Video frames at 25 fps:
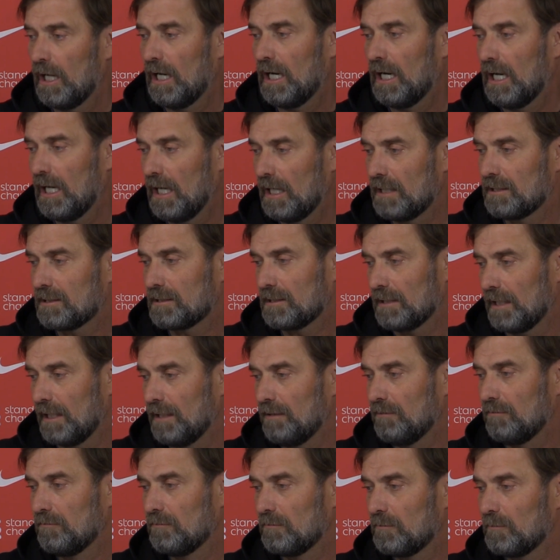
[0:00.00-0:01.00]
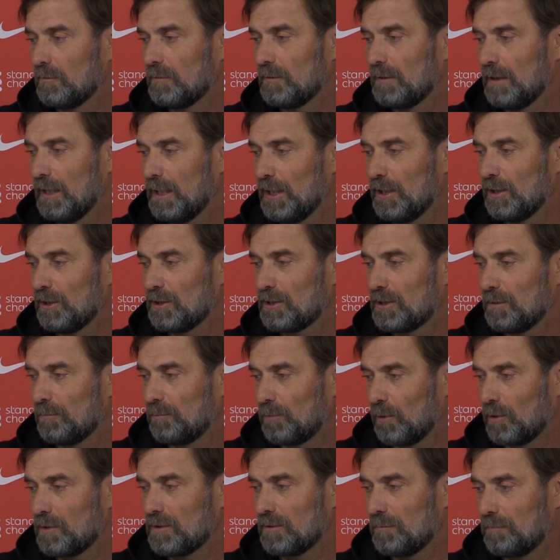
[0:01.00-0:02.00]
I say it is
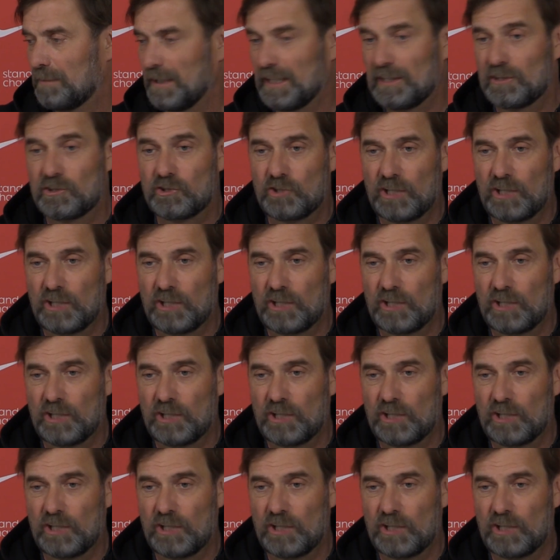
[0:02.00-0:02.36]
probably the biggest